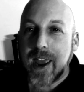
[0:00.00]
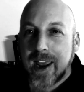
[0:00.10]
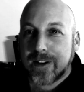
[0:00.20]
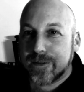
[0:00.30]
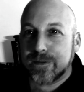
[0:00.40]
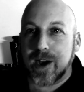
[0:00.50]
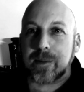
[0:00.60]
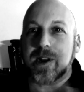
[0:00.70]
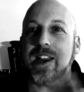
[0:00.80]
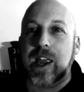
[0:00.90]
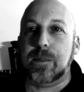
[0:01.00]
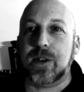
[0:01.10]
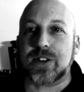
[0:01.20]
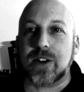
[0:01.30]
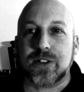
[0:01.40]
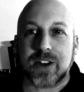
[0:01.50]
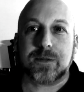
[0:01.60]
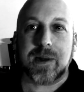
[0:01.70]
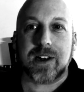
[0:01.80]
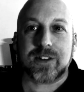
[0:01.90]
And I'm going to keep this under
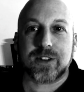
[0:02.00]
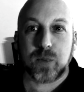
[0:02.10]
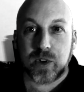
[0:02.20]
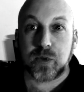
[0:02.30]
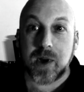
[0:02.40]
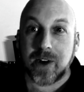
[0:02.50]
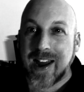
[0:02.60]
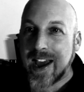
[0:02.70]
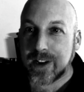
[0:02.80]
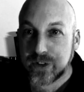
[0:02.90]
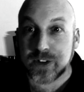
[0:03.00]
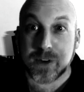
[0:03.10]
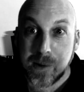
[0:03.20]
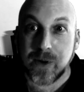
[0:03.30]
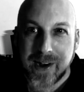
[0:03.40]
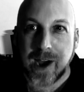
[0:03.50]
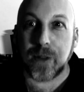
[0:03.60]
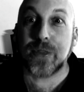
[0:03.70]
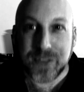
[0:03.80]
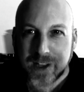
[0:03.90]
6 minutes, which we are at just about
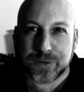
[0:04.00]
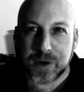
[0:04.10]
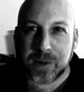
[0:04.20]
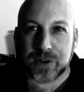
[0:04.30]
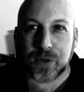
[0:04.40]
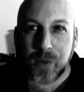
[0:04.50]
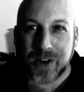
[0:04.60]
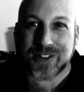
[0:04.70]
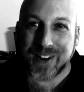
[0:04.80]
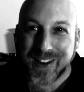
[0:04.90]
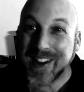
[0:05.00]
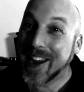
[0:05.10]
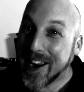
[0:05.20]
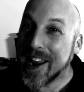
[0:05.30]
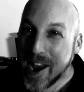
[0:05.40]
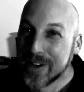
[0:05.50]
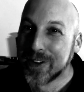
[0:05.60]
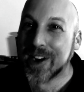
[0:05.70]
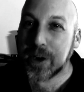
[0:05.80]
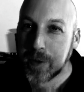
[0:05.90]
now. Thanks very much for watching, and
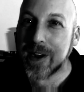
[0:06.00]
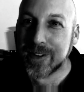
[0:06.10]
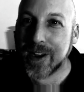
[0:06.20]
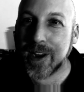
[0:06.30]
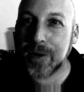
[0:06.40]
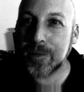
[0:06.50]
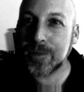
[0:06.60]
have a great day.